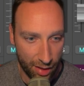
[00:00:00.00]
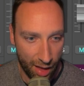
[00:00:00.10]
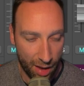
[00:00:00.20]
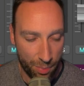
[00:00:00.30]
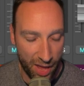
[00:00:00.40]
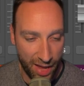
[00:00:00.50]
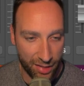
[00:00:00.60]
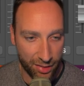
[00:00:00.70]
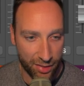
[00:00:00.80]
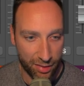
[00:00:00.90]
and
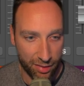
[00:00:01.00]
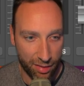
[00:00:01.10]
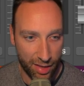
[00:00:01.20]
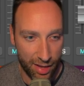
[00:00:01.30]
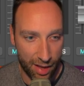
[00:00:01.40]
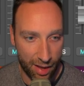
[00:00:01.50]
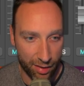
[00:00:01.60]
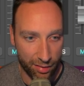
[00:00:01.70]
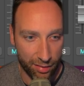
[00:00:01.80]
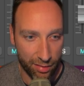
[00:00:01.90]
paste the
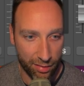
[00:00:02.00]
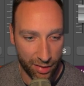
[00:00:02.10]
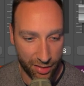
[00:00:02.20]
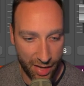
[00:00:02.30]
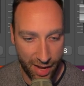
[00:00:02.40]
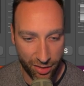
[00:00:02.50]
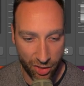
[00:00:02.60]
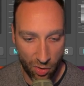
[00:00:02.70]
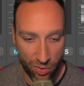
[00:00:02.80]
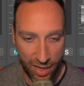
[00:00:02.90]
sends
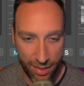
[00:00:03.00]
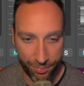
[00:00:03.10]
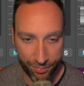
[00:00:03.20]
only.